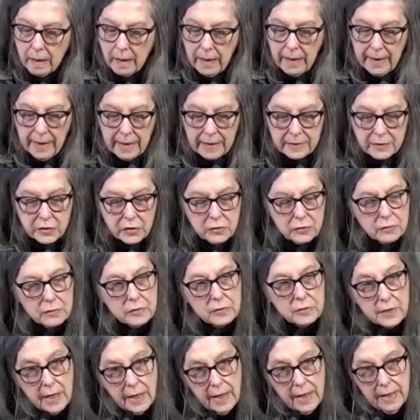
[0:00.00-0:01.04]
Answers
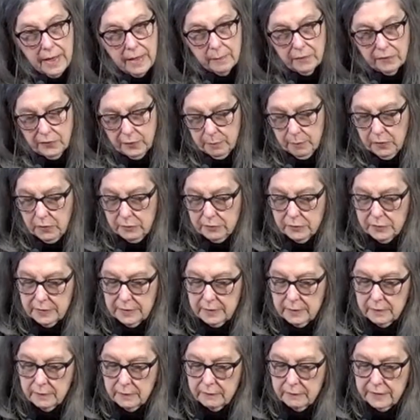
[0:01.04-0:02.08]
came from those
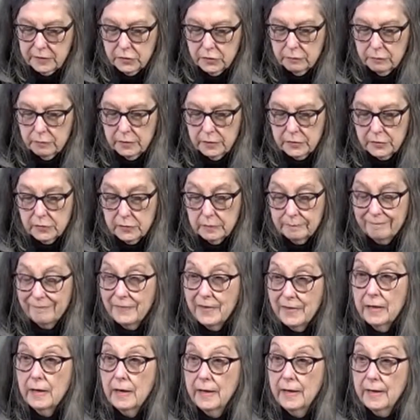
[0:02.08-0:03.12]
individuals
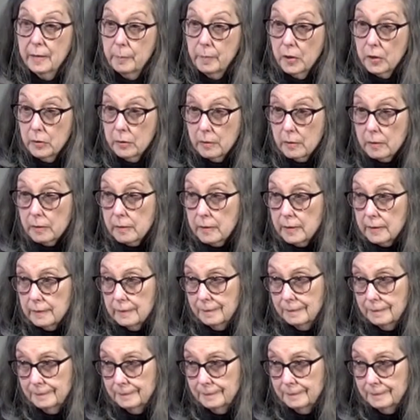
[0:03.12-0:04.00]
that I am heard,